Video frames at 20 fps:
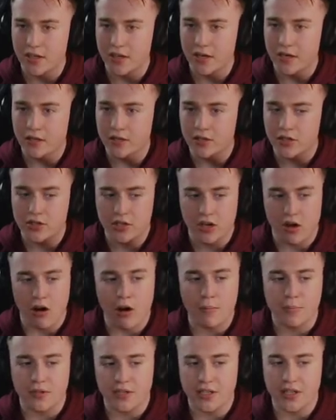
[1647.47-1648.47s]
it's
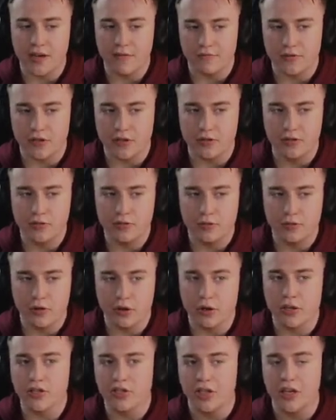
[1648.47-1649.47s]
comp TF2
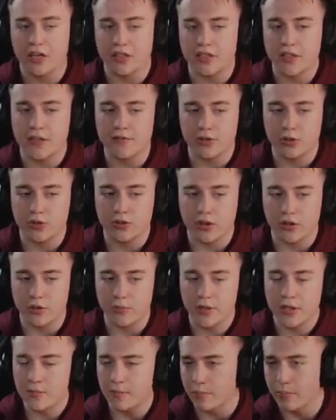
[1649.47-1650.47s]
or it's like a TF2
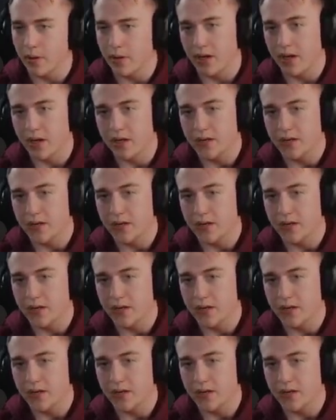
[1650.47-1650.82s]
tournament, but